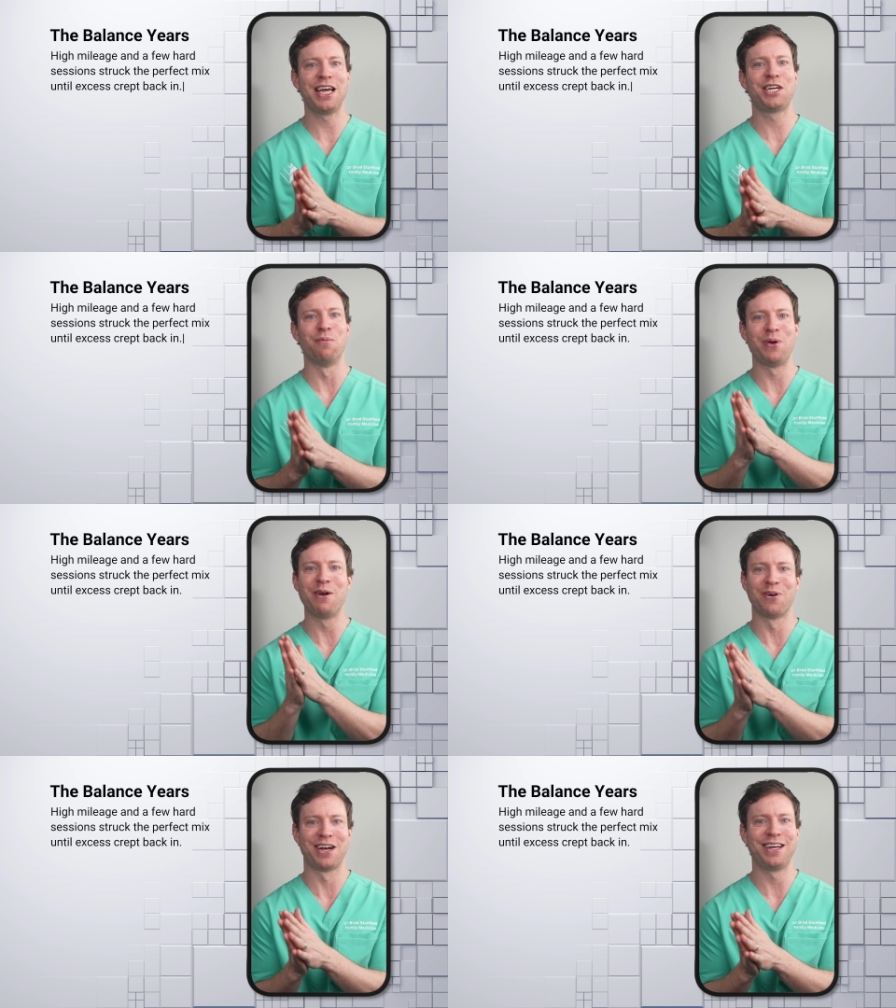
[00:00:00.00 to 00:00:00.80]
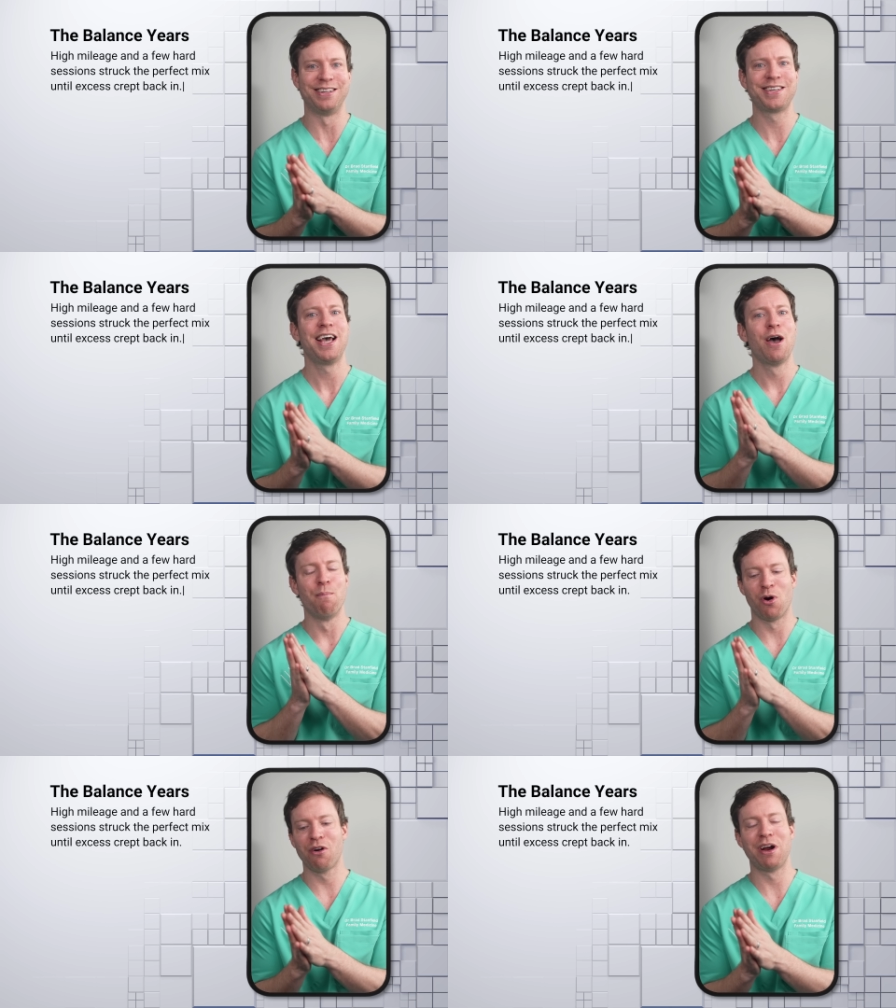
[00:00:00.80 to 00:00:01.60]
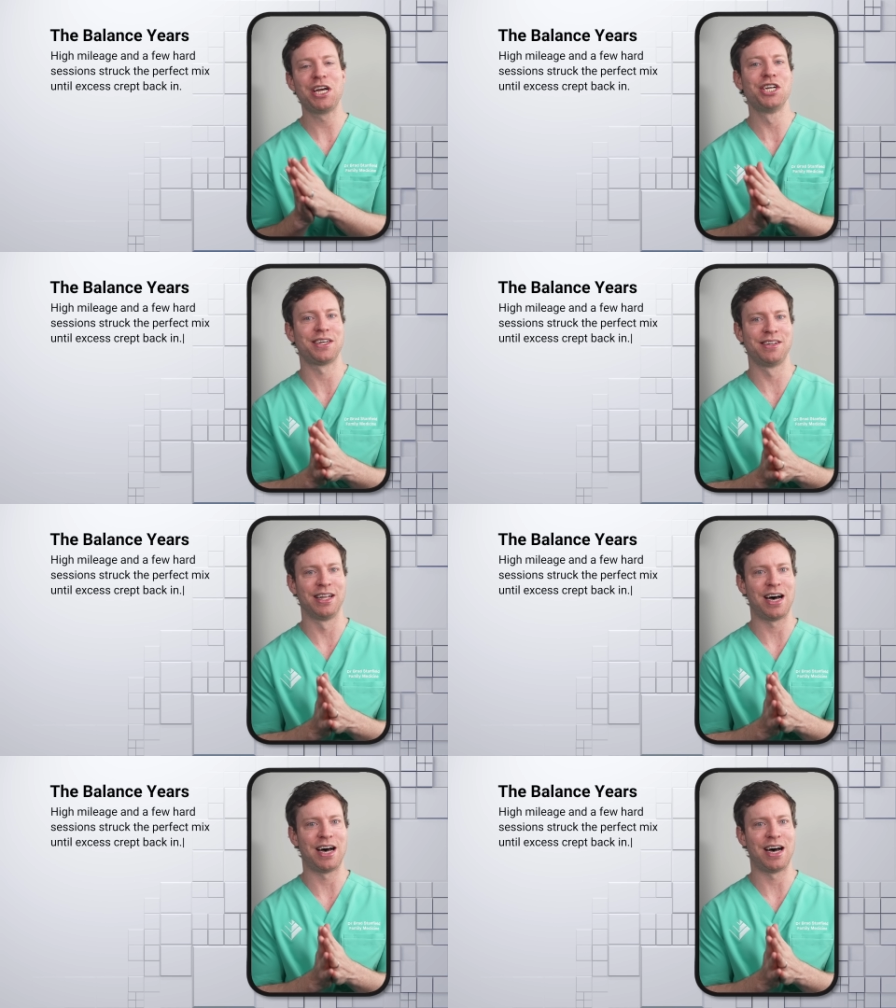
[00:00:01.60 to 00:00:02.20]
nature being what it is, moderation doesn't